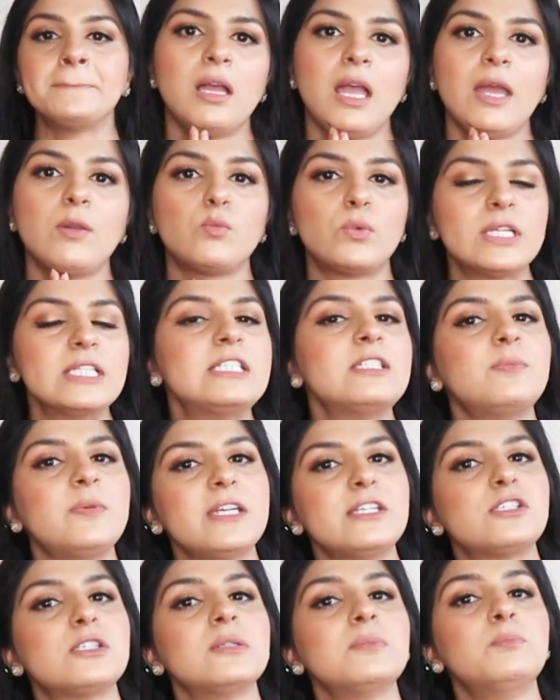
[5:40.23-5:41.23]
And once the
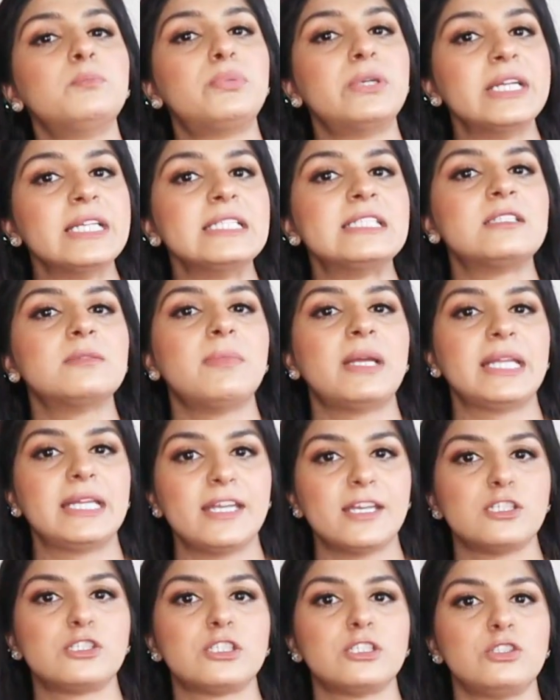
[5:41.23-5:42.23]
patient brings the
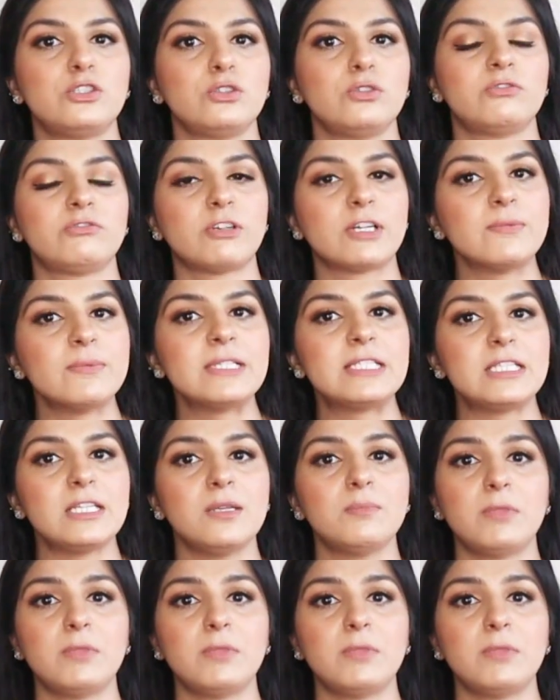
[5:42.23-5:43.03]
medication to pharmacy,